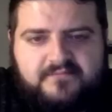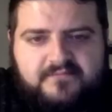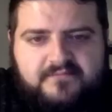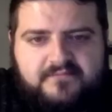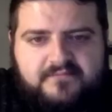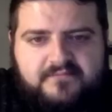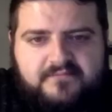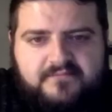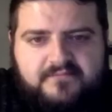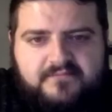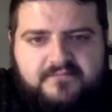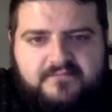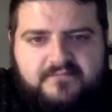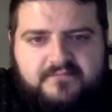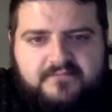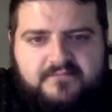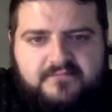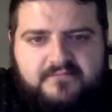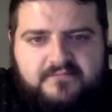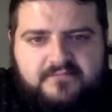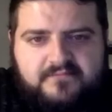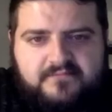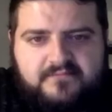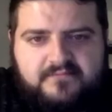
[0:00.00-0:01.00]

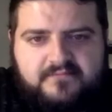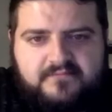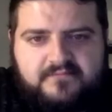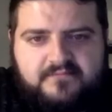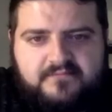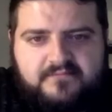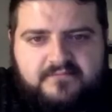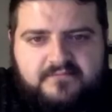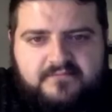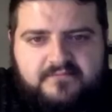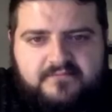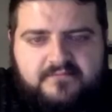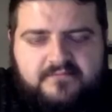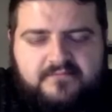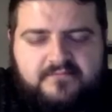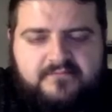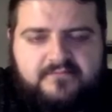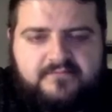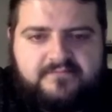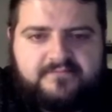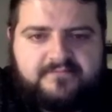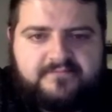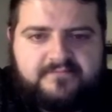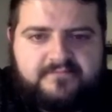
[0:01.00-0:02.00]

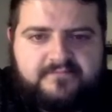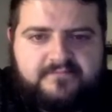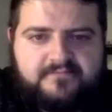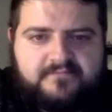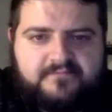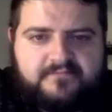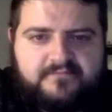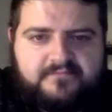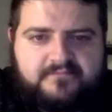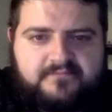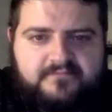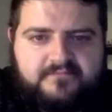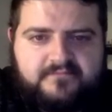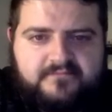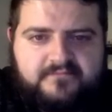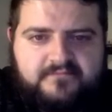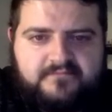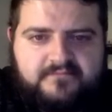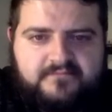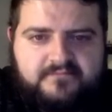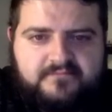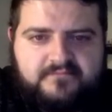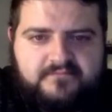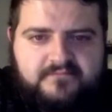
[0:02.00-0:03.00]

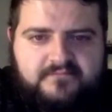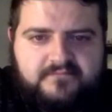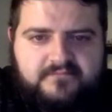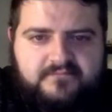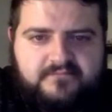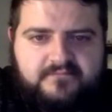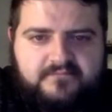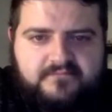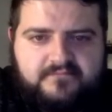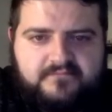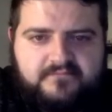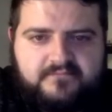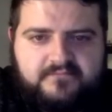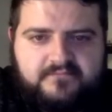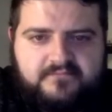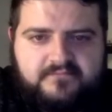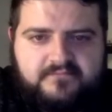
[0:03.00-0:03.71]
(silent)